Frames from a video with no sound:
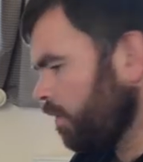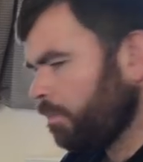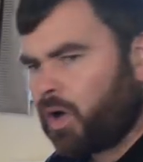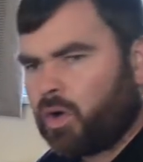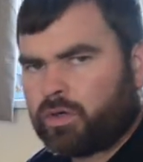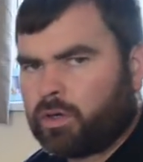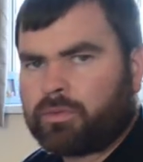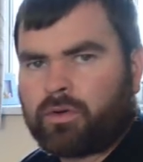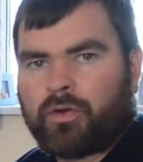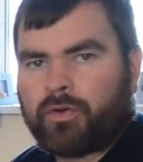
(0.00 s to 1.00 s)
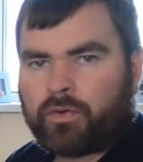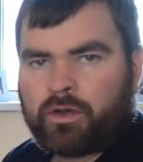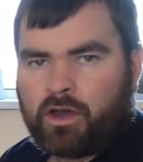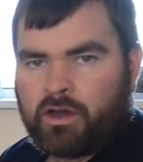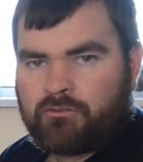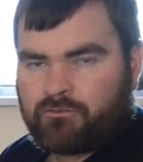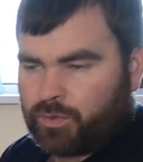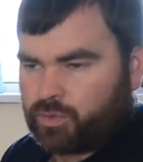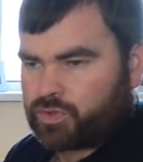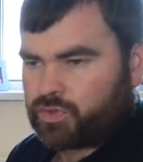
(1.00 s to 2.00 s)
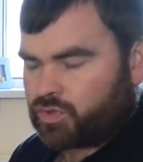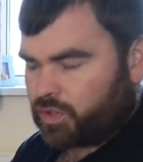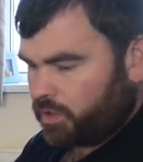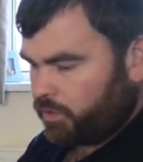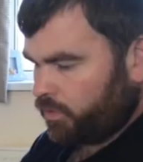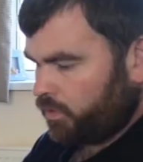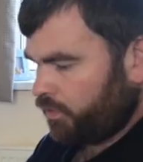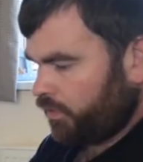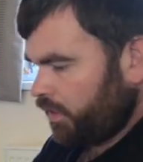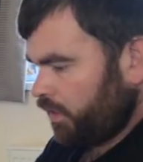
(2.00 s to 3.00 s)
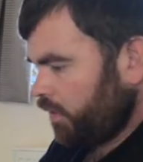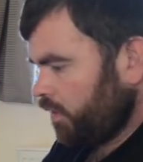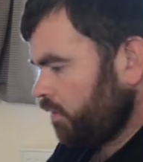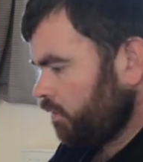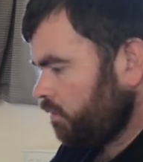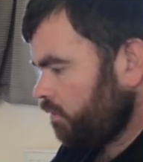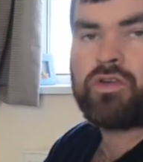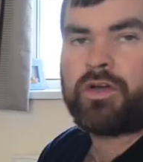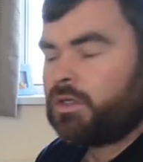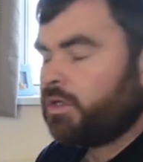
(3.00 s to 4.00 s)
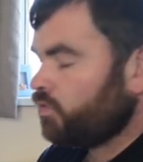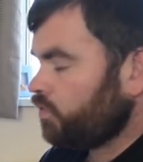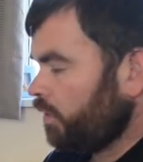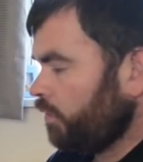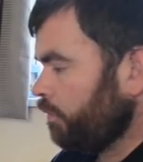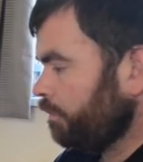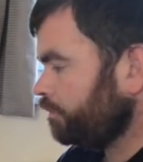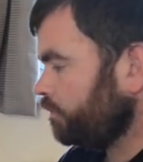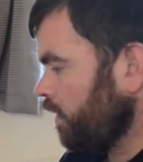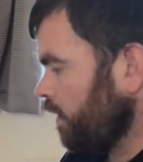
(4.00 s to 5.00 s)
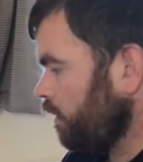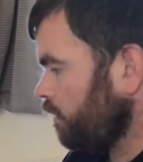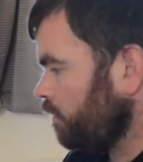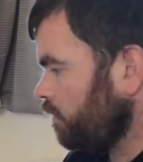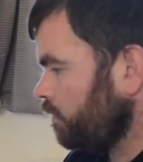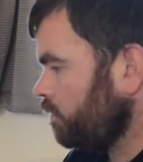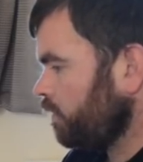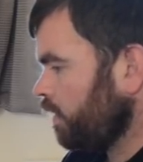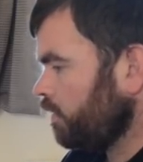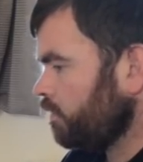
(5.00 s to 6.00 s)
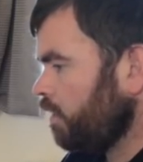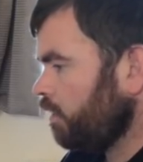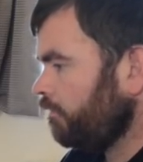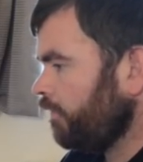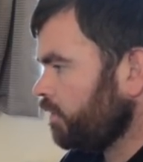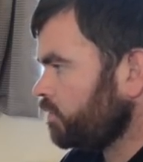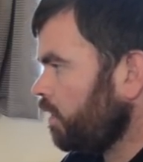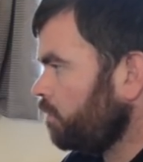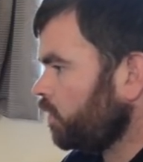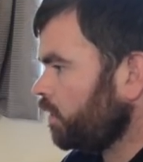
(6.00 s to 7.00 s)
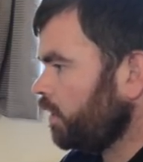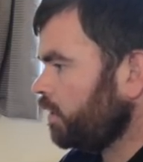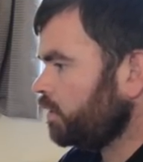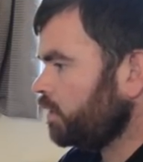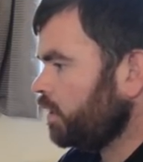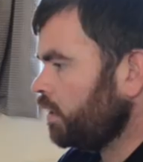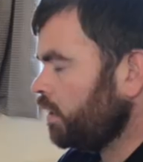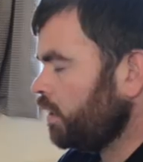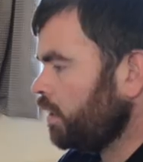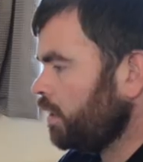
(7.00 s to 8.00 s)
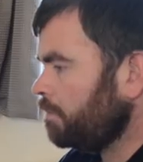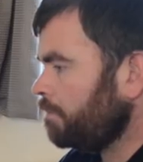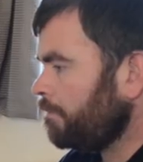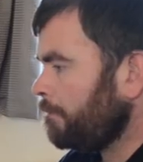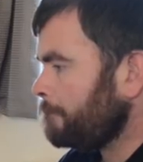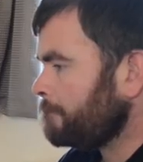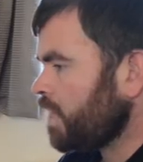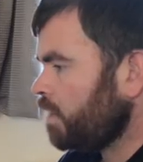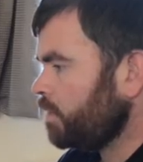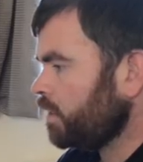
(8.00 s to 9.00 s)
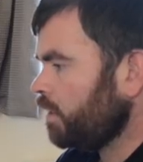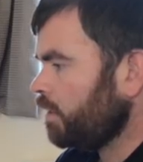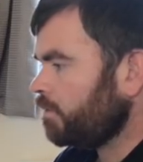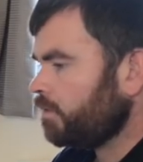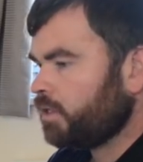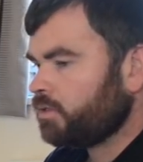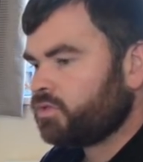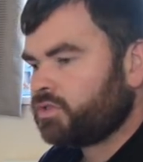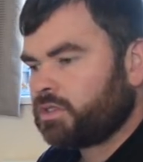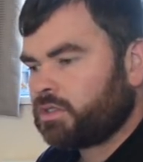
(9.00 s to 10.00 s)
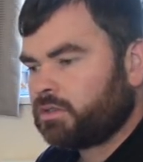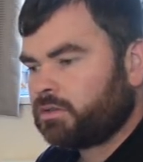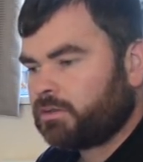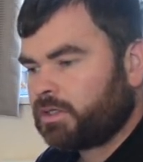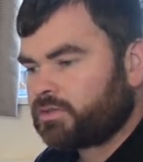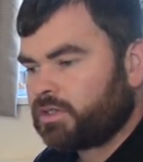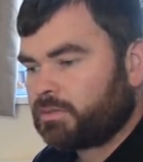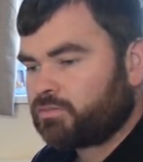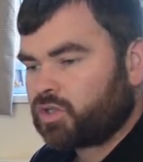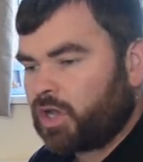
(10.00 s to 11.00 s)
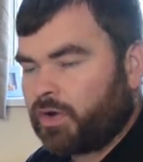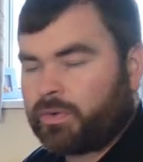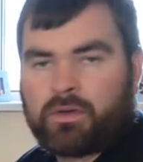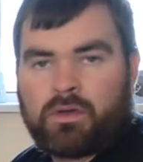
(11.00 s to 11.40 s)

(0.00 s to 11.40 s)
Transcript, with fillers: the Polar Pro filters to go on the uh, drone. So yeah, they're the kind of things that I'm looking at. Um, but yeah, that's uh, that's it. So,